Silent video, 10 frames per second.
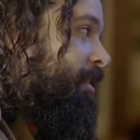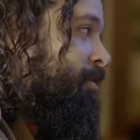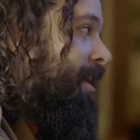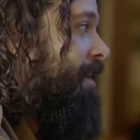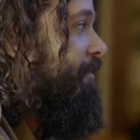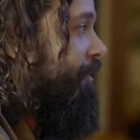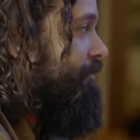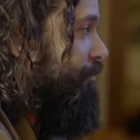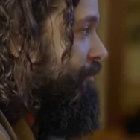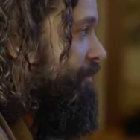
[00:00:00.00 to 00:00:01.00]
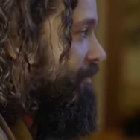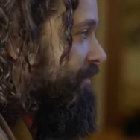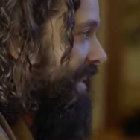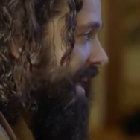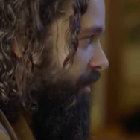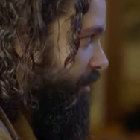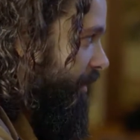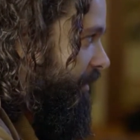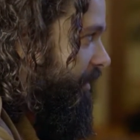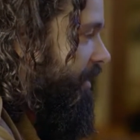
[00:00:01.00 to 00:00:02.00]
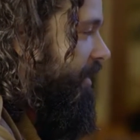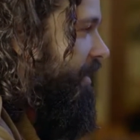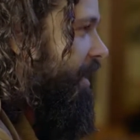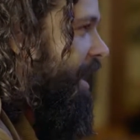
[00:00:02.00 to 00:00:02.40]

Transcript: graphics are staggering. Uh,